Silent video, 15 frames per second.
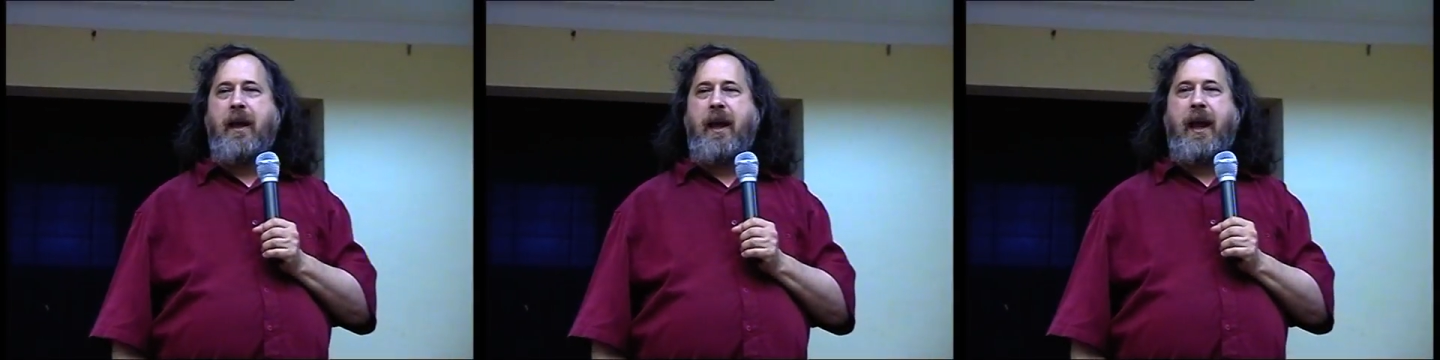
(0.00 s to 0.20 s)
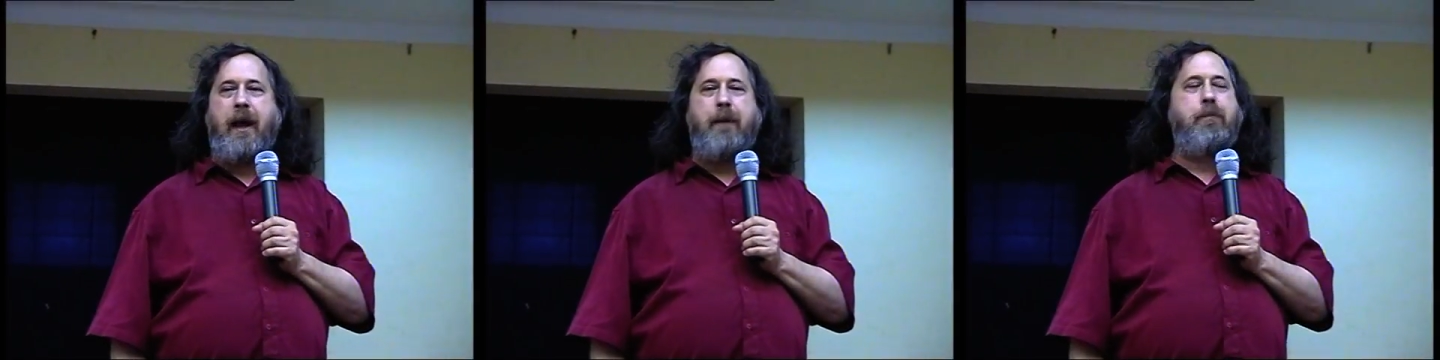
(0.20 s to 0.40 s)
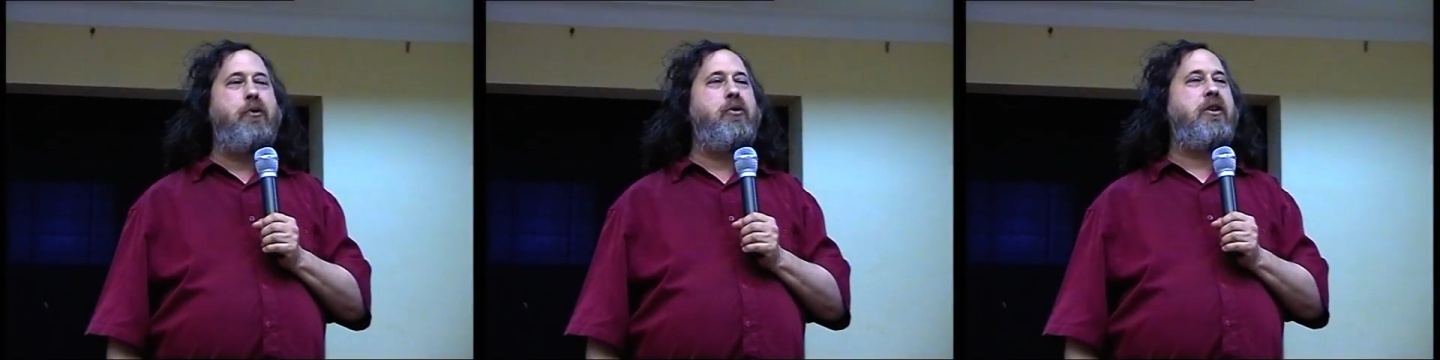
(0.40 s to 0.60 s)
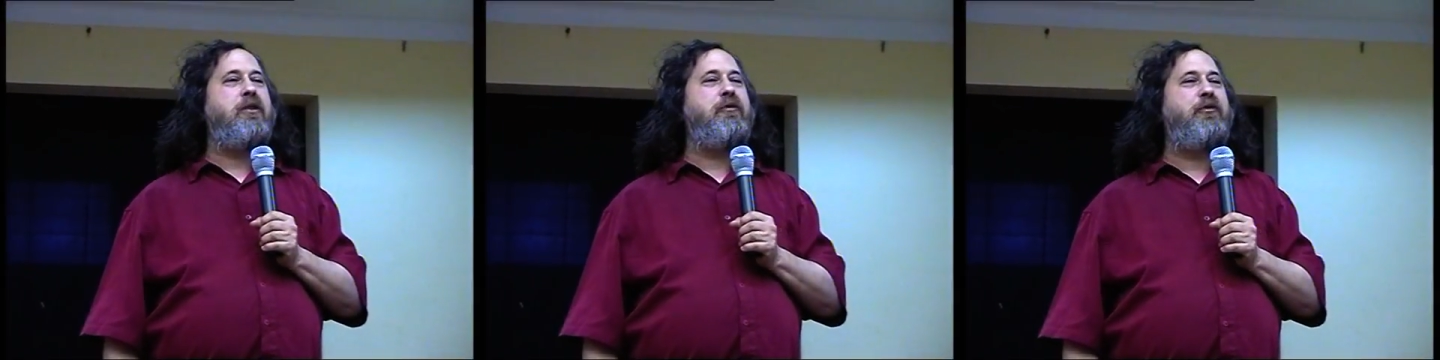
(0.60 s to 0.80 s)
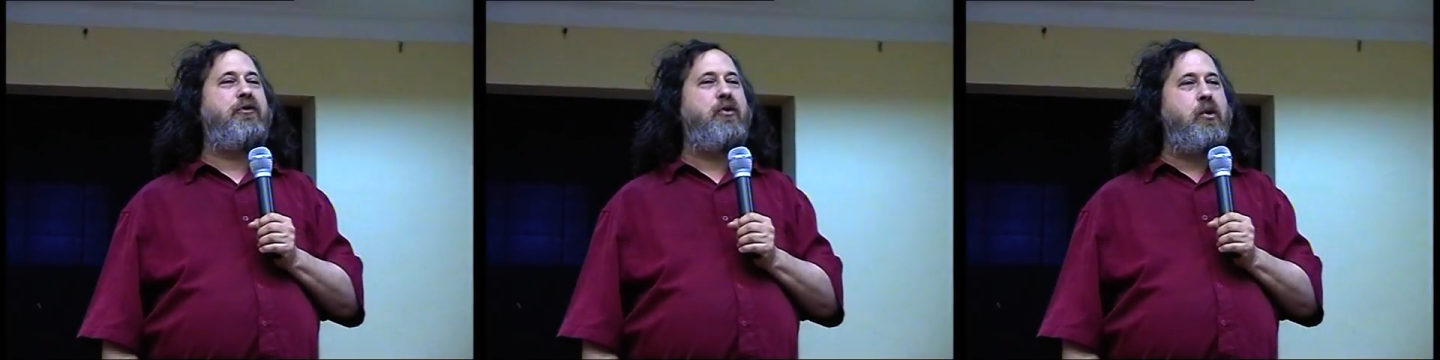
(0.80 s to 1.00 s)
Apple
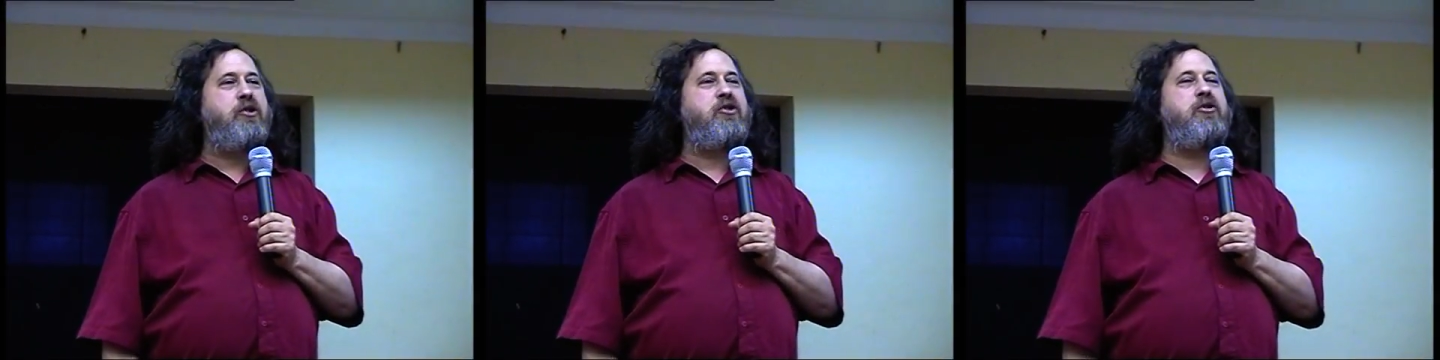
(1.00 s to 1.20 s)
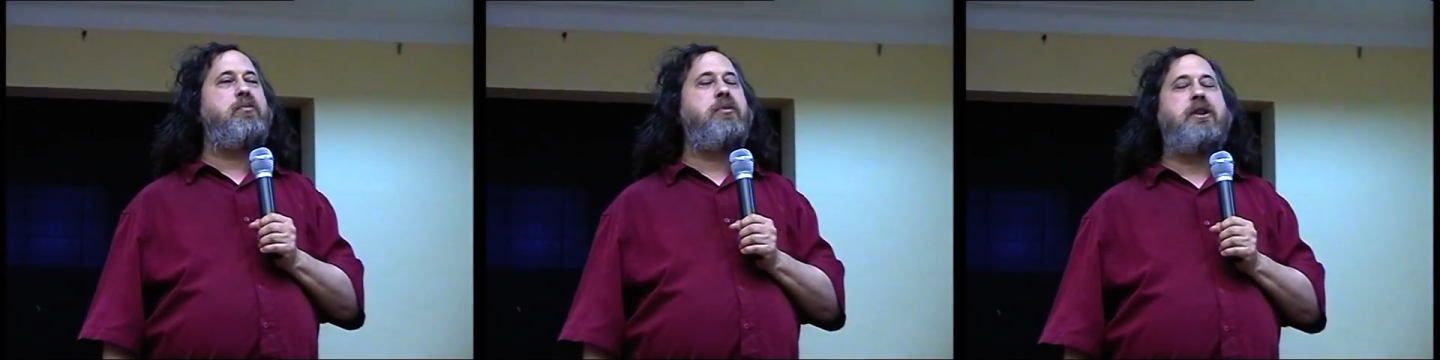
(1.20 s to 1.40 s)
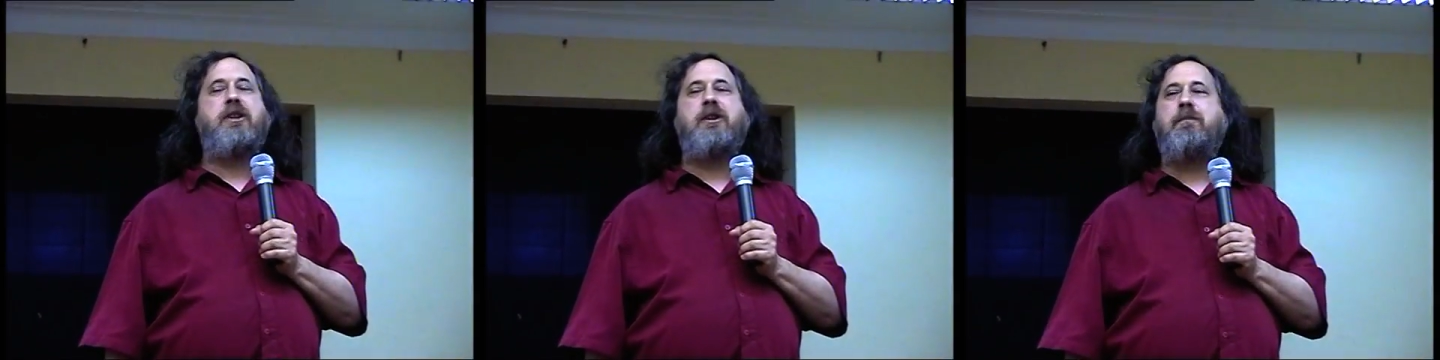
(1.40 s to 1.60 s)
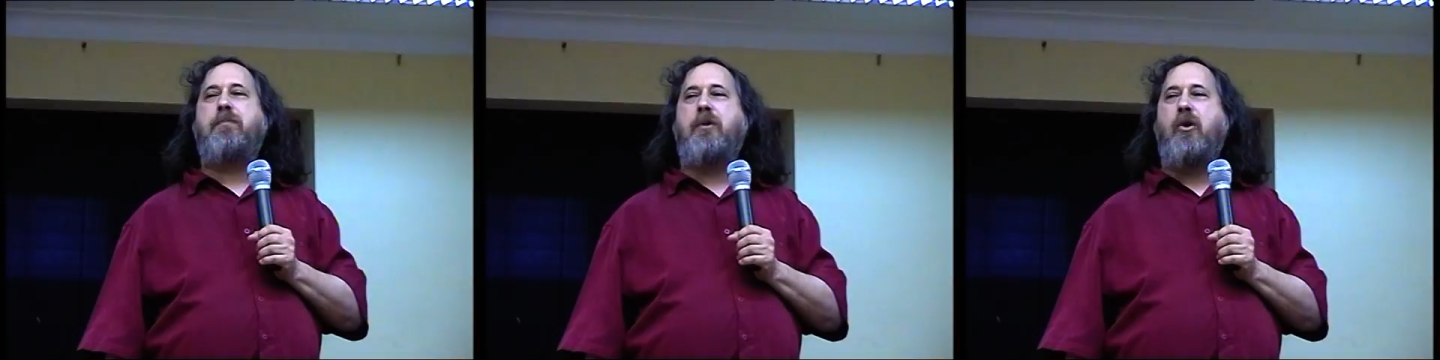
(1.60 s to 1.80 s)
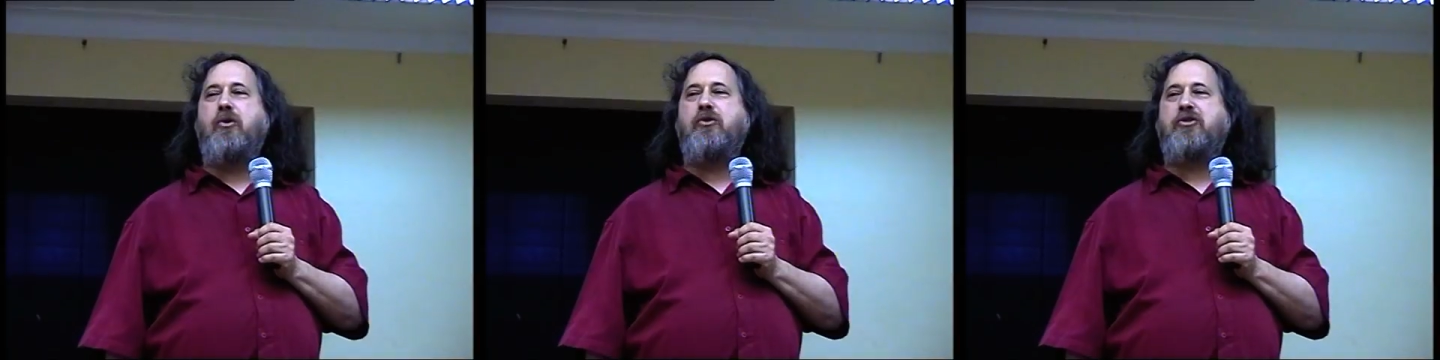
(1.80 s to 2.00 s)
can forcibly
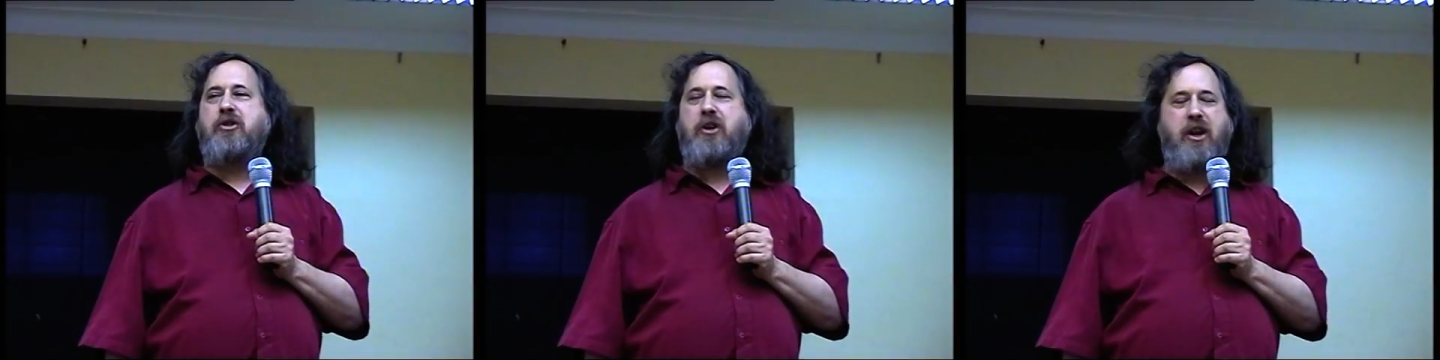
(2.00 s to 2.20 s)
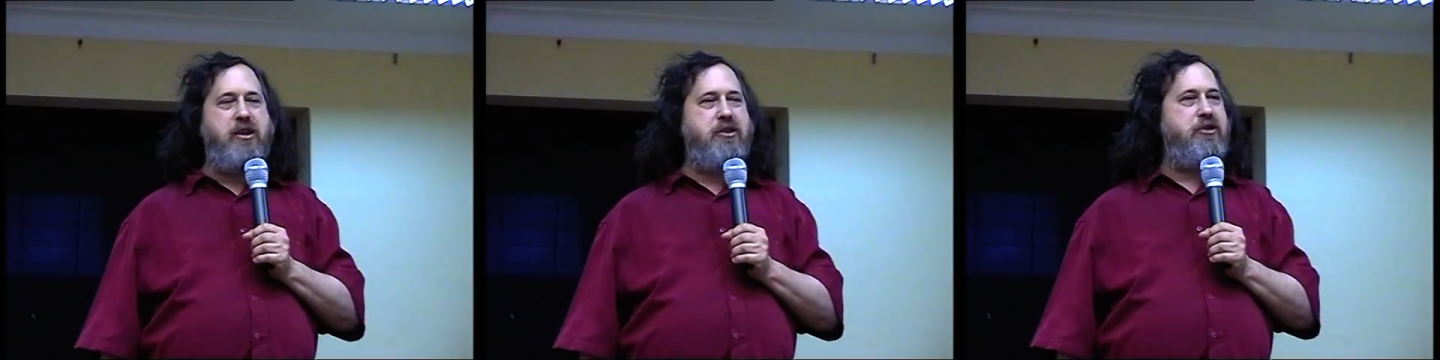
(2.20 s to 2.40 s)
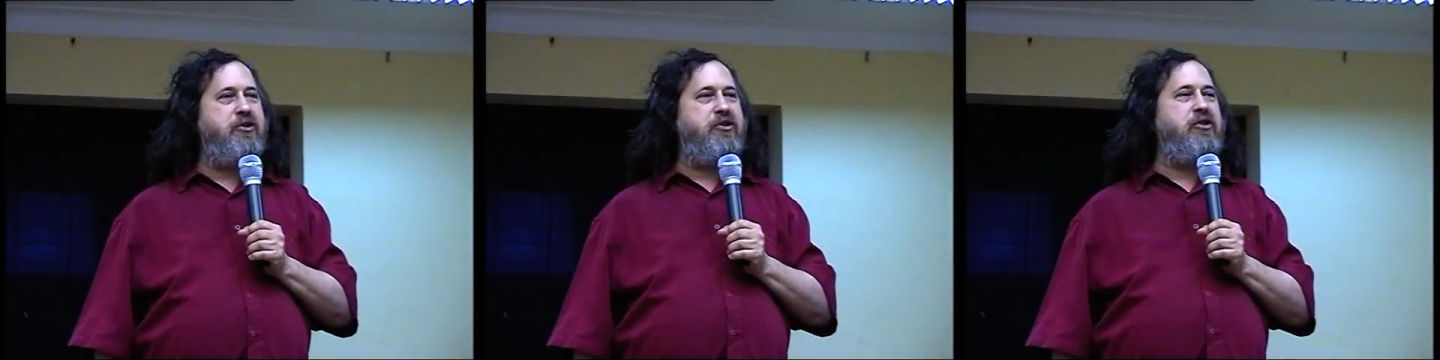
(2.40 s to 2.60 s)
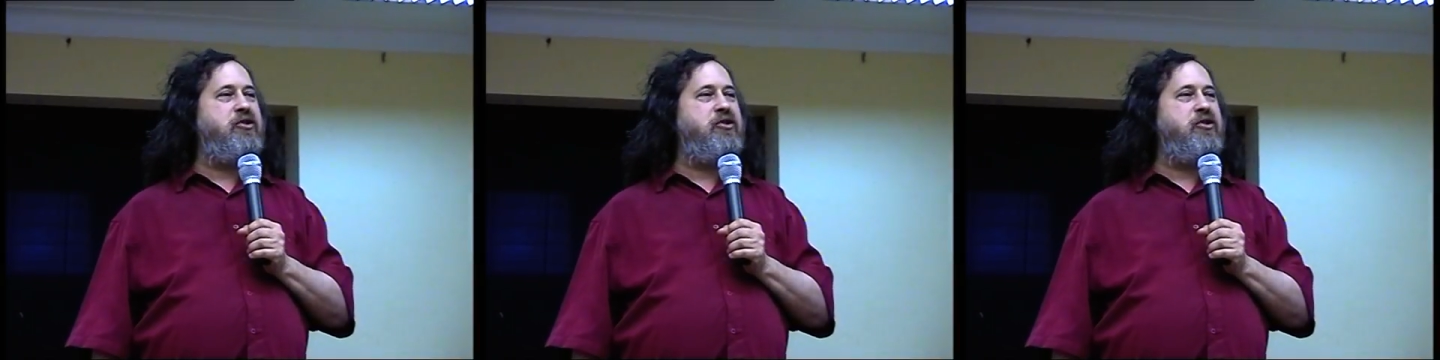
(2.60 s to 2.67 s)
impose changes